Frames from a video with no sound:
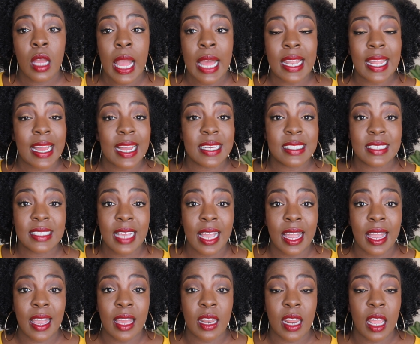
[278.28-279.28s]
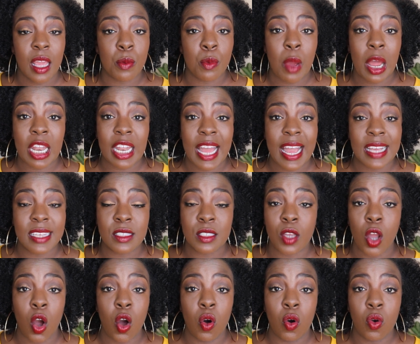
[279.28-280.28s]
And like I said in my last
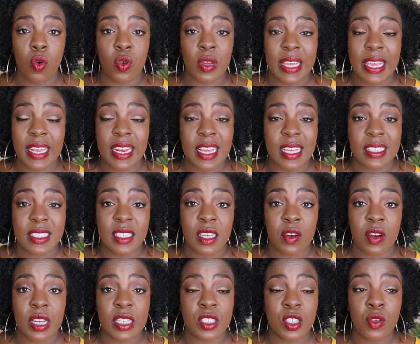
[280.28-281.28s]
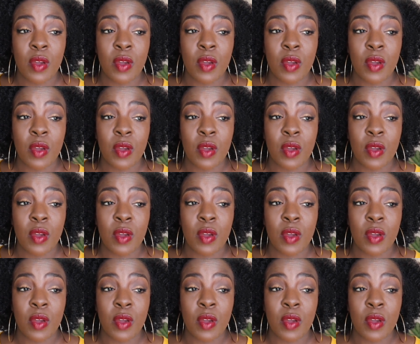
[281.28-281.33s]
goal getting series,